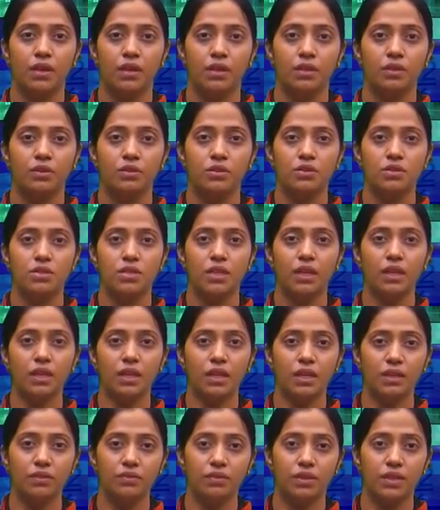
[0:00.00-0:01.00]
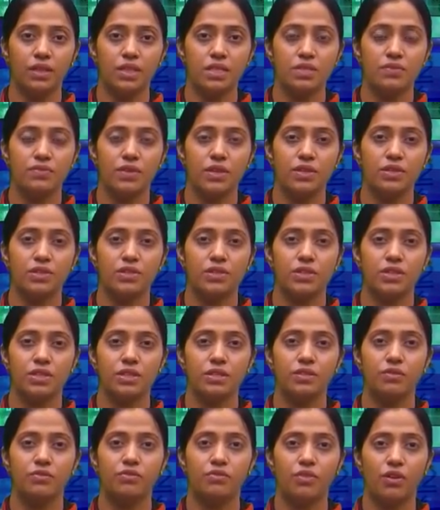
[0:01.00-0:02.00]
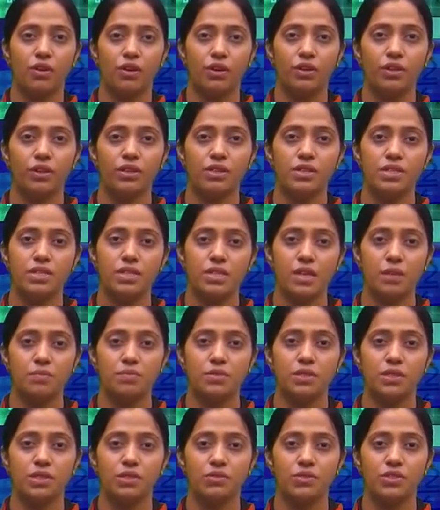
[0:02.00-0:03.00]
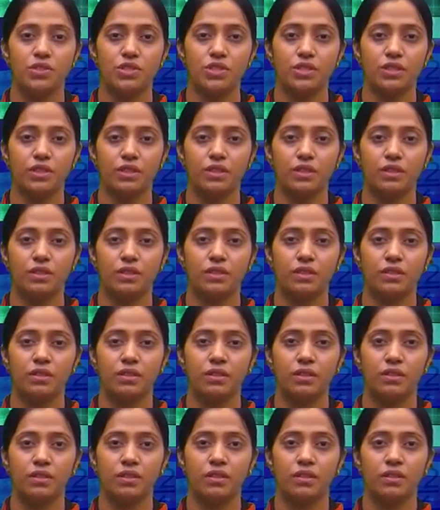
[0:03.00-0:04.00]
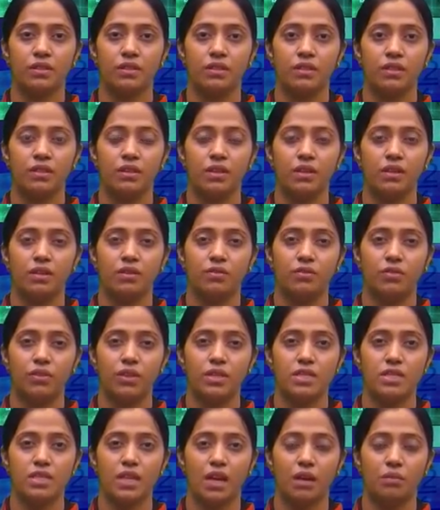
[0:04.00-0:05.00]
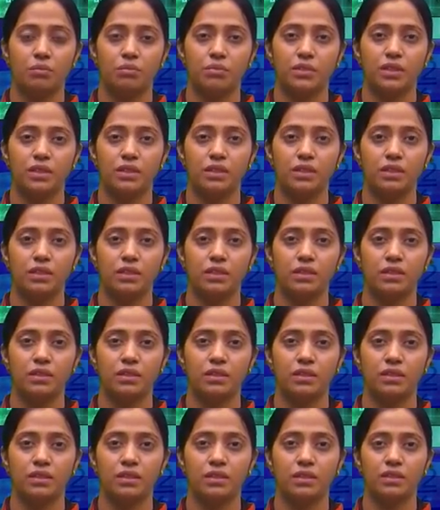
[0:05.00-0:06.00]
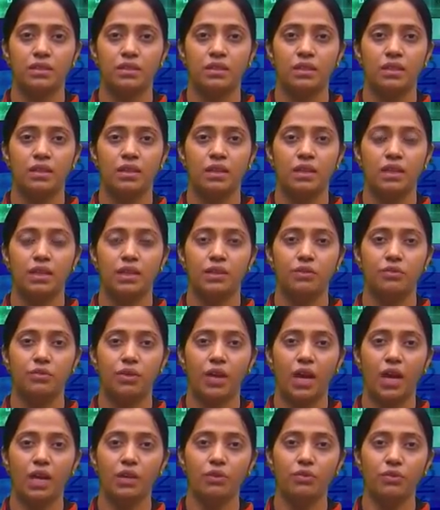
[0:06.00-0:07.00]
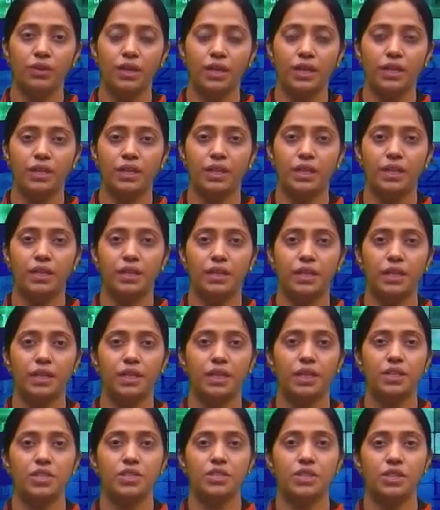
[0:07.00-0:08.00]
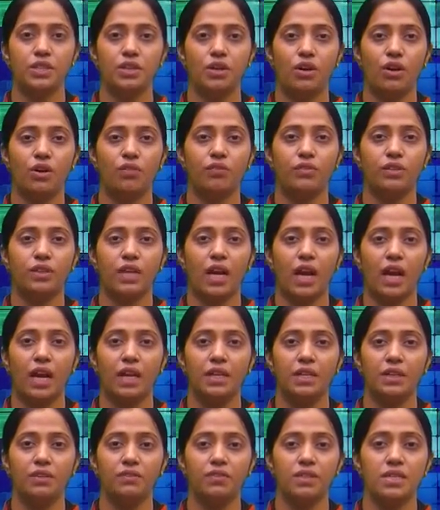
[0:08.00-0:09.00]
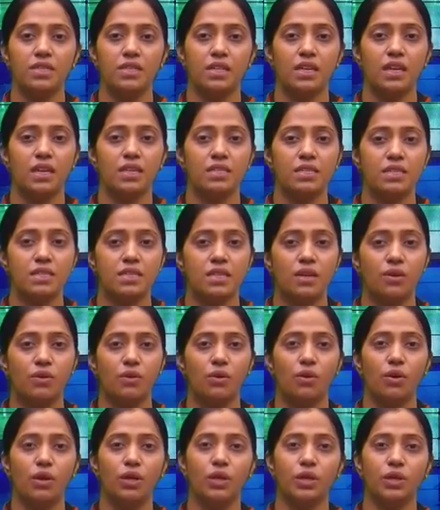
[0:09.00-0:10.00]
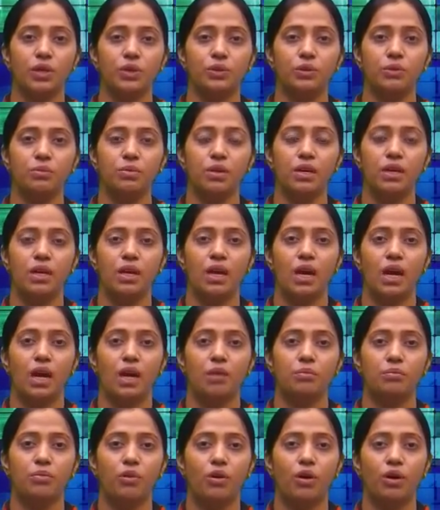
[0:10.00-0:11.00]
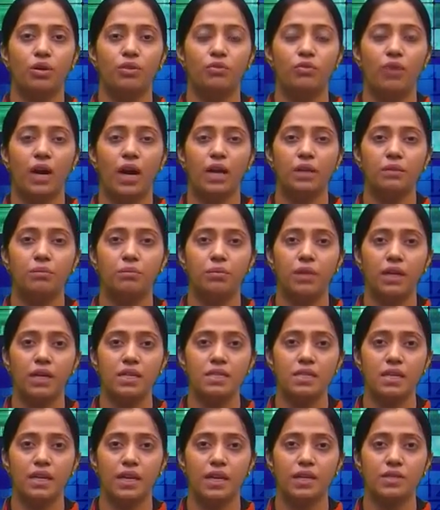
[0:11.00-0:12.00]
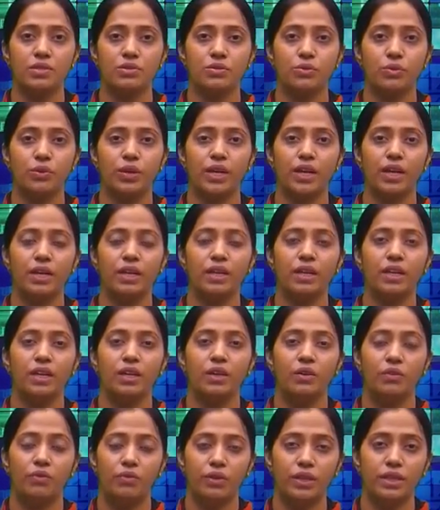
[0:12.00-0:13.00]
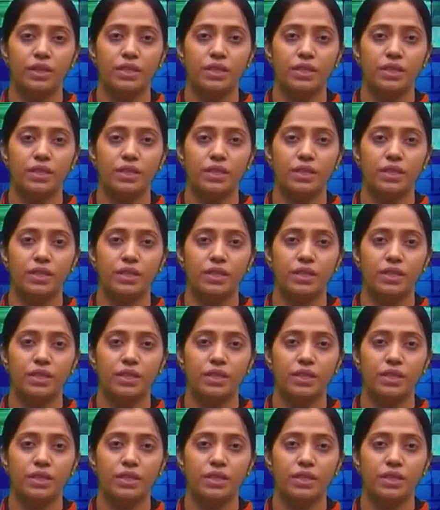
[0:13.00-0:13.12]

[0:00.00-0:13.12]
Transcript: Using inverse function for substitution. For example, evaluate integration of tan inverse x the whole cube upon 1 plus x square with